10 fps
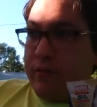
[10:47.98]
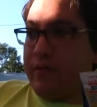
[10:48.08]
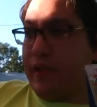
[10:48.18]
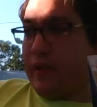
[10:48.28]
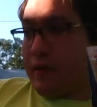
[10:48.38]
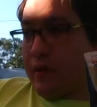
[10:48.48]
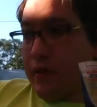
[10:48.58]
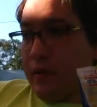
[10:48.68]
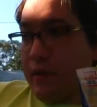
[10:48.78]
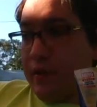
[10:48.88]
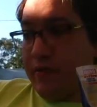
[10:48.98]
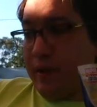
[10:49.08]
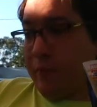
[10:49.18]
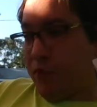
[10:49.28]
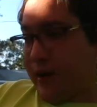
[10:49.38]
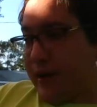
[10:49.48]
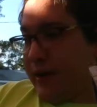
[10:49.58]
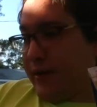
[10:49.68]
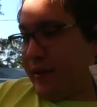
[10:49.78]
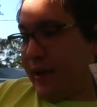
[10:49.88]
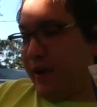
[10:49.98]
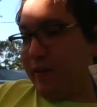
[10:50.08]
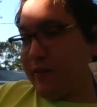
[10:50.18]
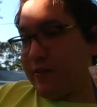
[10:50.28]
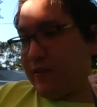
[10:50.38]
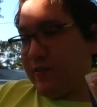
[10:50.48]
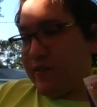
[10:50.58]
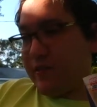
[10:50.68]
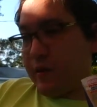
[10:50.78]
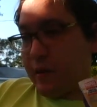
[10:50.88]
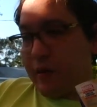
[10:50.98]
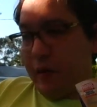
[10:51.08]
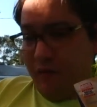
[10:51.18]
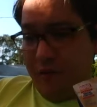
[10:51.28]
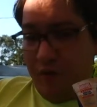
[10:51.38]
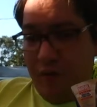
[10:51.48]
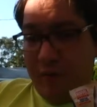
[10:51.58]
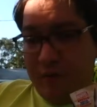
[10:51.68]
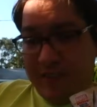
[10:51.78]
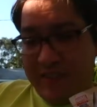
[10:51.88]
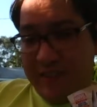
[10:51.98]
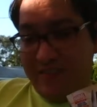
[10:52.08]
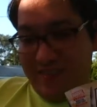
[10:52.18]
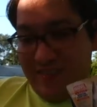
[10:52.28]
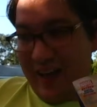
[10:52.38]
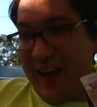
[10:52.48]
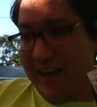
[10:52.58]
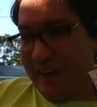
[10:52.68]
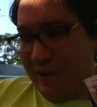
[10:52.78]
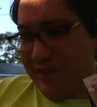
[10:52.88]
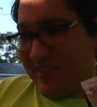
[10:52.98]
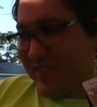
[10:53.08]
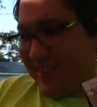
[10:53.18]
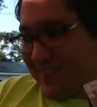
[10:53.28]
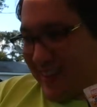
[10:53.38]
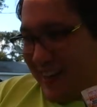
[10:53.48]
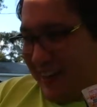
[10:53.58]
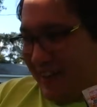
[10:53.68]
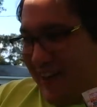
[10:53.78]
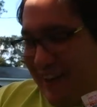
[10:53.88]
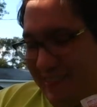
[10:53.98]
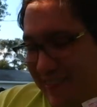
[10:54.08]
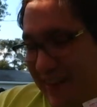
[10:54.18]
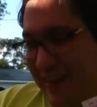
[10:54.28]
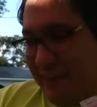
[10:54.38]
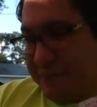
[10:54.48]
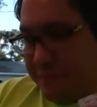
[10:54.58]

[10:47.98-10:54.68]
They bring in characters, and if you've ever seen Sliders, it's kind of like that.